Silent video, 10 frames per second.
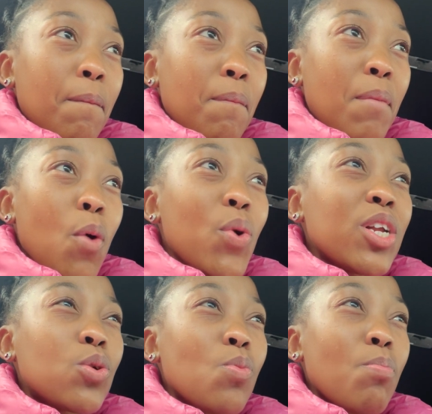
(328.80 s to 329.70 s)
may
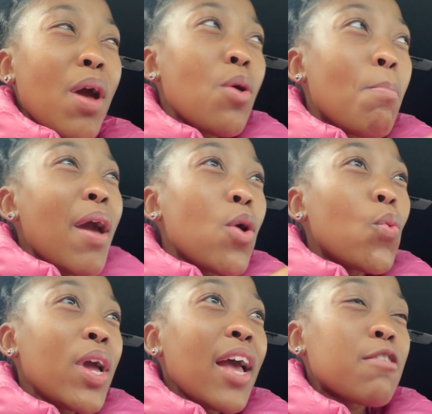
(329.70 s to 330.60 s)
we
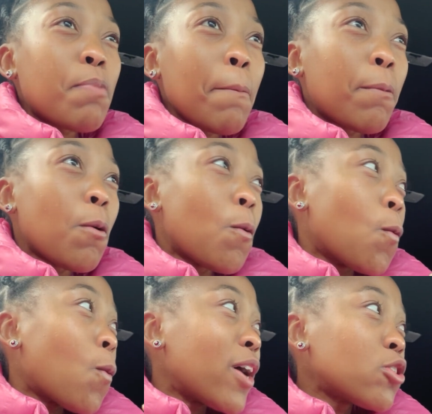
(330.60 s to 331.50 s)
as people
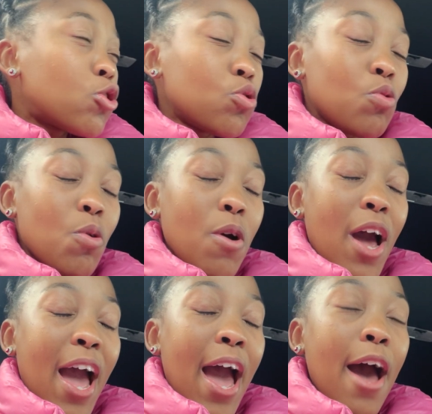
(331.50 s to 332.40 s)
want to
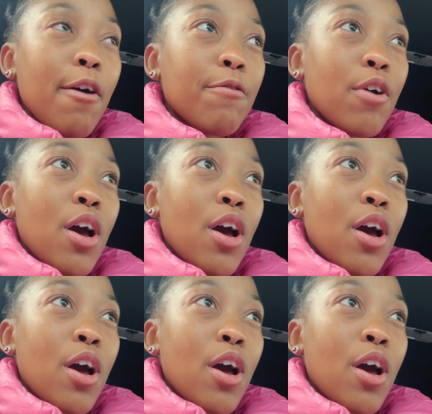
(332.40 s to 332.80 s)
have